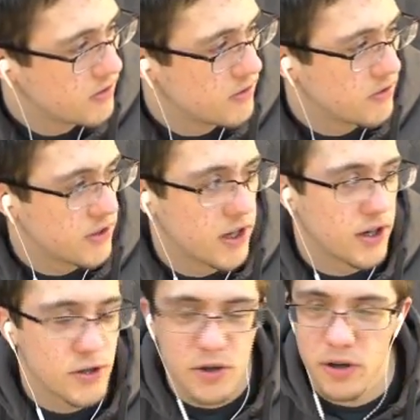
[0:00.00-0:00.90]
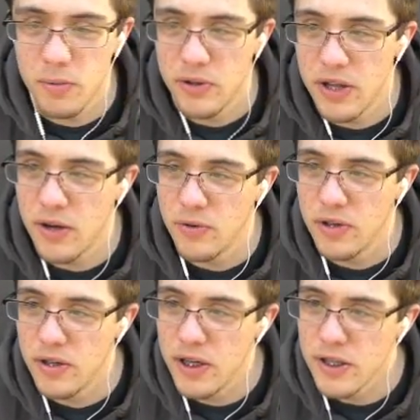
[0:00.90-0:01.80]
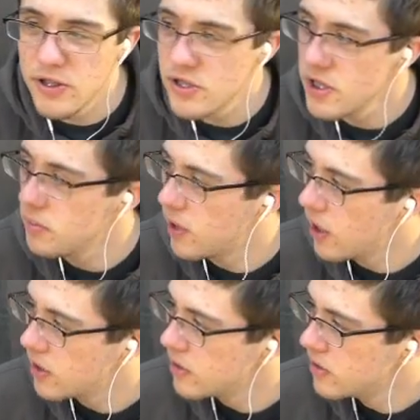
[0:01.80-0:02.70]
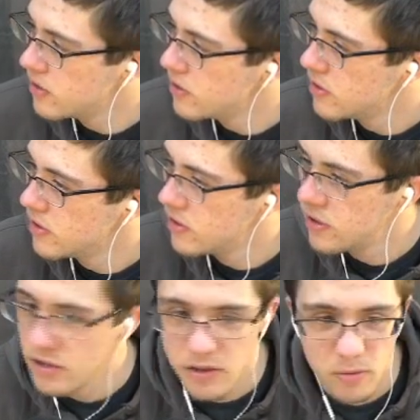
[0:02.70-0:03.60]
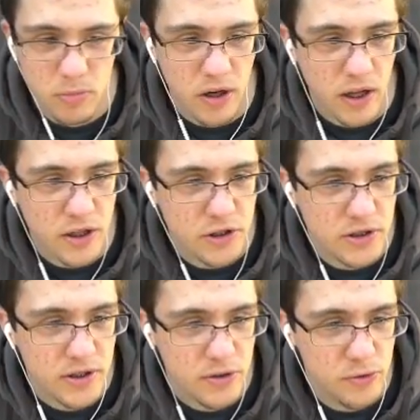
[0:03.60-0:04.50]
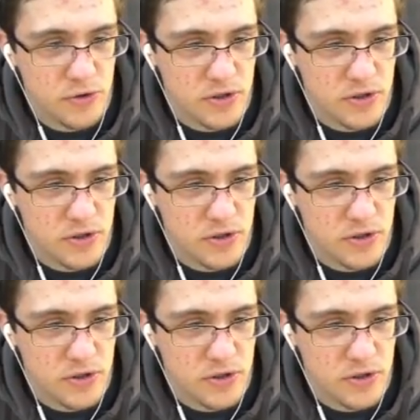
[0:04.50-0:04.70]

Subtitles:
Yeah, you're talking about that one. Yeah, it's the same guy. But I actually used...